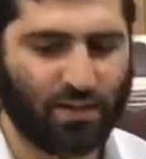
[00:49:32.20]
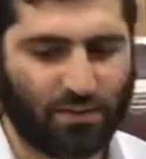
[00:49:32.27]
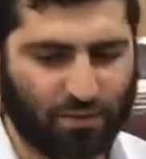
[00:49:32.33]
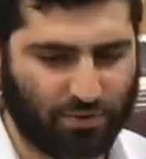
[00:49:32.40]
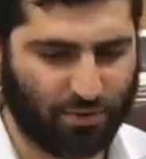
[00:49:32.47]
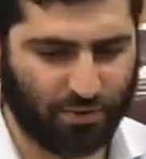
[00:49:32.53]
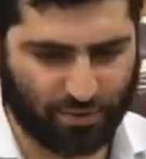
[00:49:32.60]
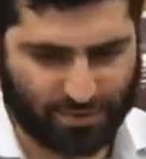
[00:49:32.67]

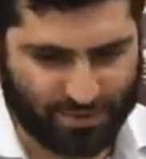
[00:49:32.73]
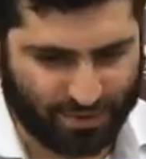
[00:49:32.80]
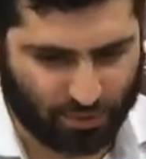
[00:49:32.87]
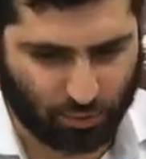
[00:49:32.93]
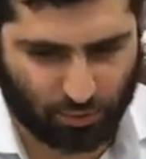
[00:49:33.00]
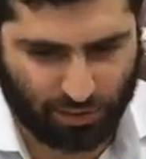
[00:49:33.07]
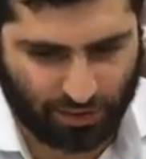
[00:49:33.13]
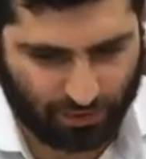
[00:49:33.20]
Third
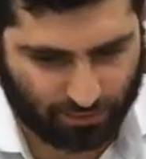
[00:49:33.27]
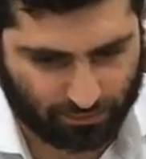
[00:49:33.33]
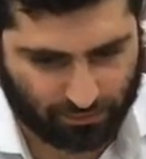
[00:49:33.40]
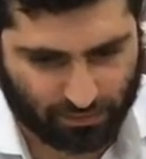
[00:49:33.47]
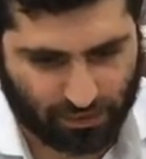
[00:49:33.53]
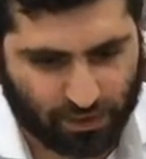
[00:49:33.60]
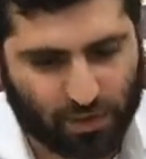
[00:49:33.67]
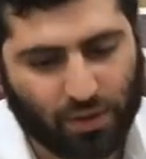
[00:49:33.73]
Segula
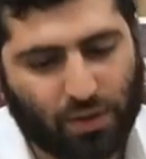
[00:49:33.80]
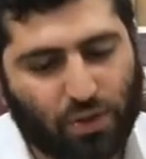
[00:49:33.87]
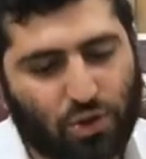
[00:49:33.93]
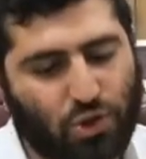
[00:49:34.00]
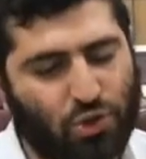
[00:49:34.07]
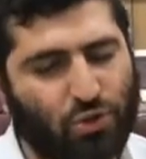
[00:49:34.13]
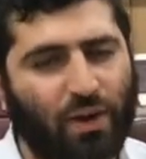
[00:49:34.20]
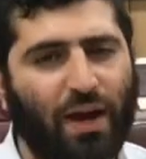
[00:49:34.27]

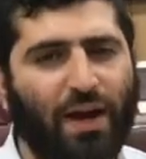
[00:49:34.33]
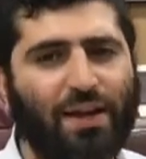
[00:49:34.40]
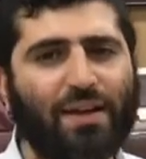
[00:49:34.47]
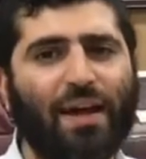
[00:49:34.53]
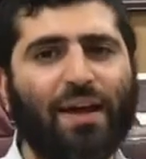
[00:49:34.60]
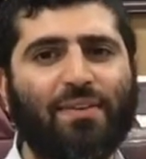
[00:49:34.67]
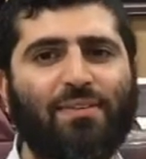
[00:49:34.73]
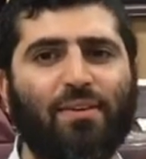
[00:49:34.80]
try
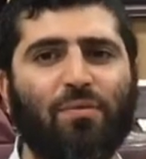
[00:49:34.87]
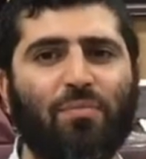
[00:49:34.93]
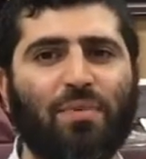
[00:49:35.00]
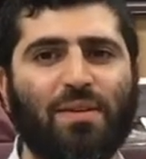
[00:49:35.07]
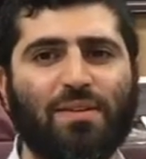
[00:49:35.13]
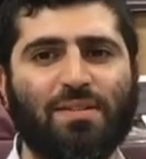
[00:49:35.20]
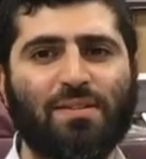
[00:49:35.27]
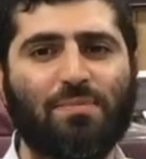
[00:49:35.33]
not to
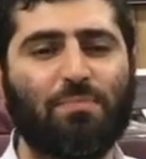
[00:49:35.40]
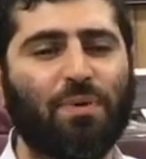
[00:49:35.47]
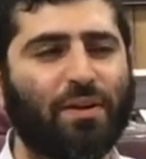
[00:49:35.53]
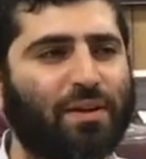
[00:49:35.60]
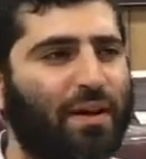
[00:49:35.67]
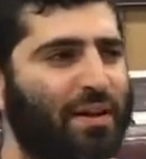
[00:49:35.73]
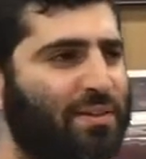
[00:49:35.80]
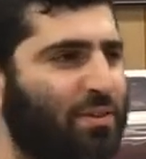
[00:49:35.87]
miss
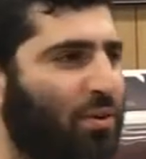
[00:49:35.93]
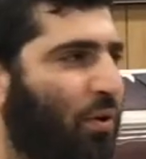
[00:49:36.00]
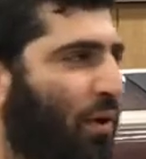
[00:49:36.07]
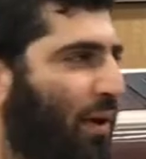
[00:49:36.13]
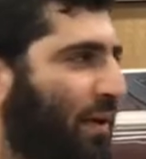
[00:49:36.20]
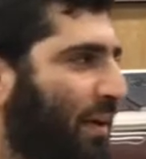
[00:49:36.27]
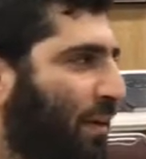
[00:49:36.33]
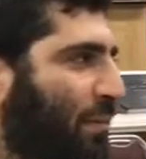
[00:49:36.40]
Birkat
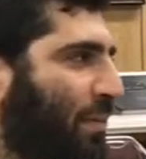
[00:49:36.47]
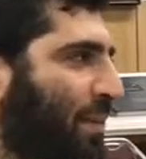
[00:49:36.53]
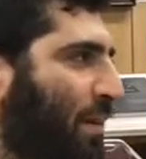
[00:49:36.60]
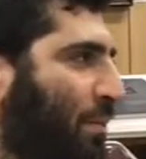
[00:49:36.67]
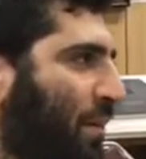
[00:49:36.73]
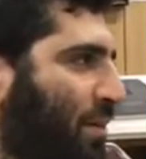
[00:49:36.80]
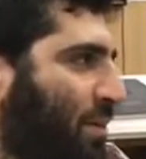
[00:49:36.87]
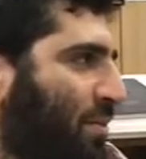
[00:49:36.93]
Kohanim in the
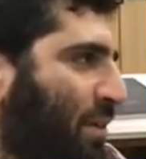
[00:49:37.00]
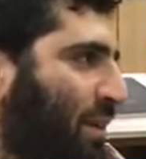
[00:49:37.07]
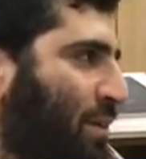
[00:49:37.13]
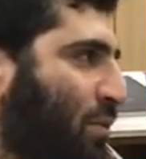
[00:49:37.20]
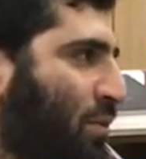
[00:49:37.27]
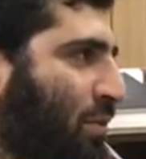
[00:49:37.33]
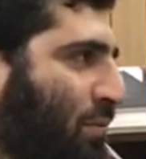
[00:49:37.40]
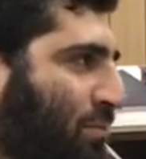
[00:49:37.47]
month of
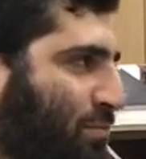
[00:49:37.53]
Elul.